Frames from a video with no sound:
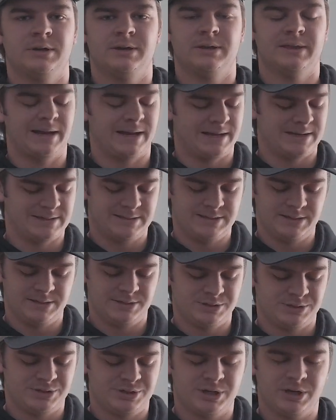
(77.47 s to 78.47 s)
And like I said,
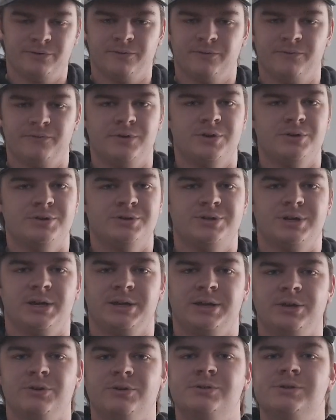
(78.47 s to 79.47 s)
just check reviews,
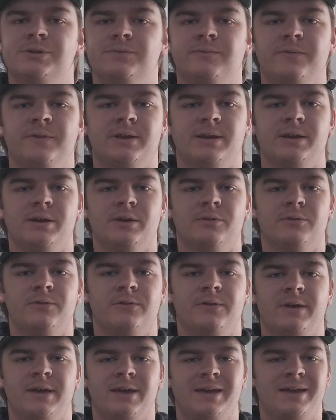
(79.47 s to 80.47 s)
check YouTube
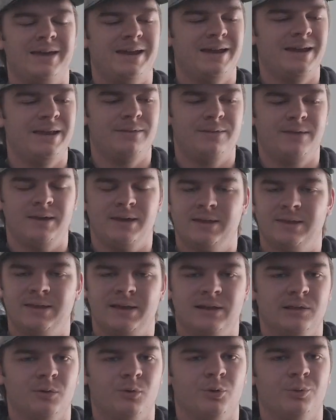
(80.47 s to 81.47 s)
videos. Anything in
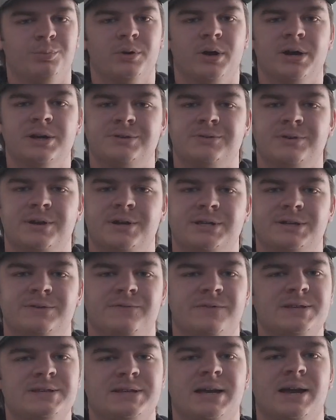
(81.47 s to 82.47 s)
that lower price range,
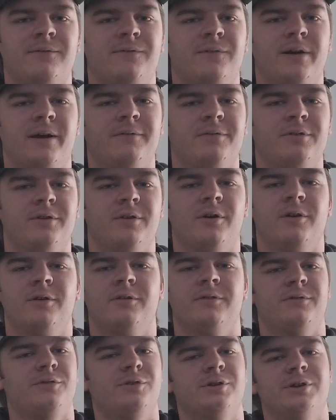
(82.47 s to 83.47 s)
if it's got 5
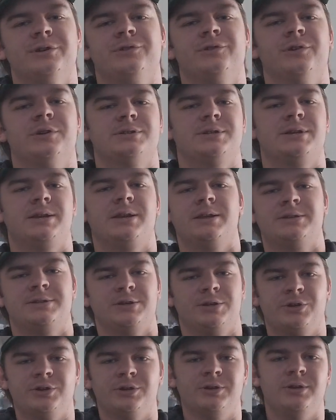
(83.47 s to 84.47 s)
stars, you can trust it, and it's
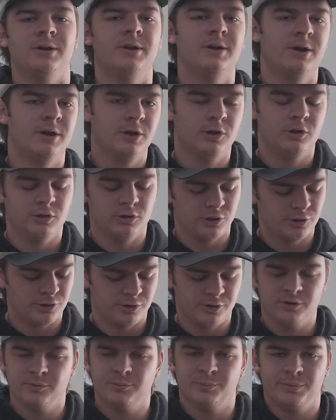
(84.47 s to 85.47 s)
a good
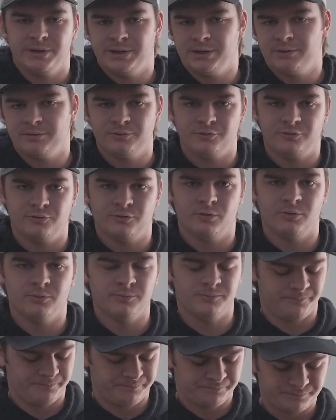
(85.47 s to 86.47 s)
learner, beginner drone.
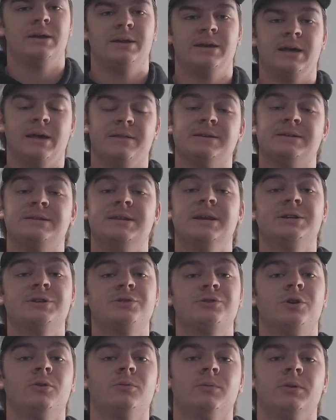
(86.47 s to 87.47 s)
Now this next
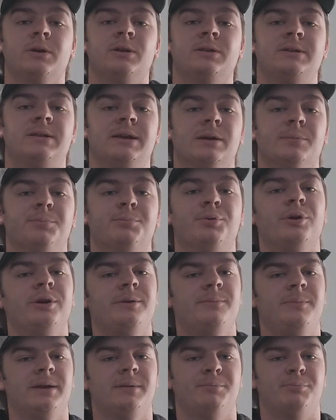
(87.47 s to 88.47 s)
drone, we're going to take a
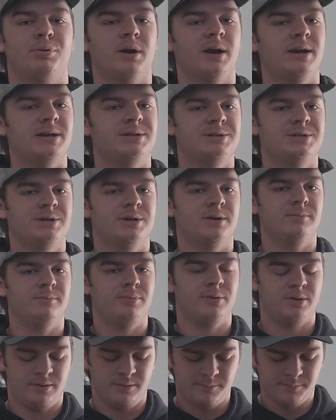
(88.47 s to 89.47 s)
pretty big price
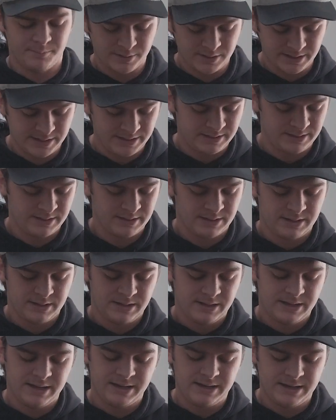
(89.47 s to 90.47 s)
jump, but
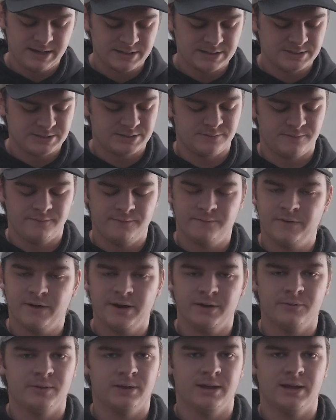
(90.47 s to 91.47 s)
it is
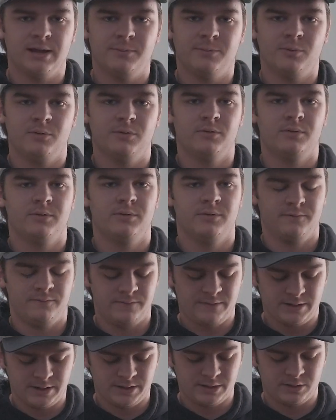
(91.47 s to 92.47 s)
very reliable,
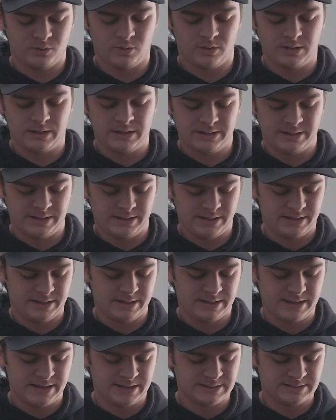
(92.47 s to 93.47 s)
very good quality,
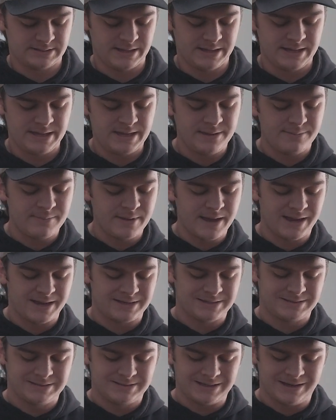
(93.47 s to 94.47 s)
and that is the
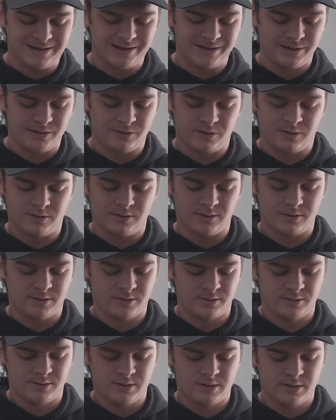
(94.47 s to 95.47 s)
Emax Tiny Hawk
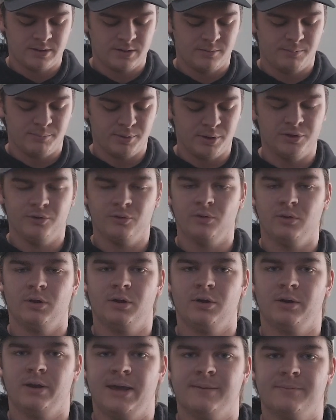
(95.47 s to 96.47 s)
bundle
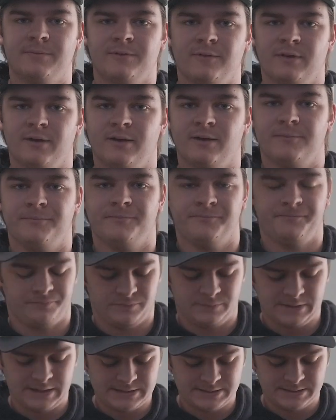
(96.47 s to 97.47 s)
on Amazon.
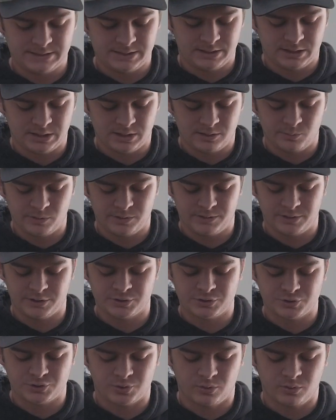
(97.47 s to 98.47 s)
That's going to come with a
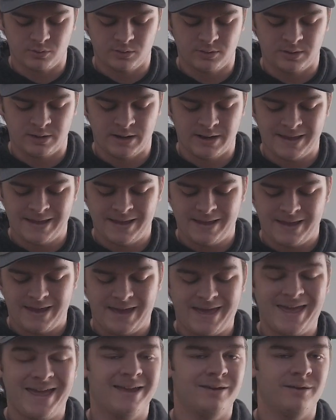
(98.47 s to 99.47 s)
controller
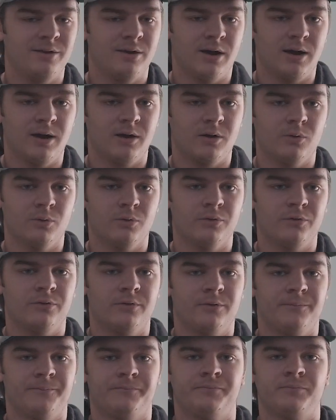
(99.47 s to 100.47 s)
and goggles.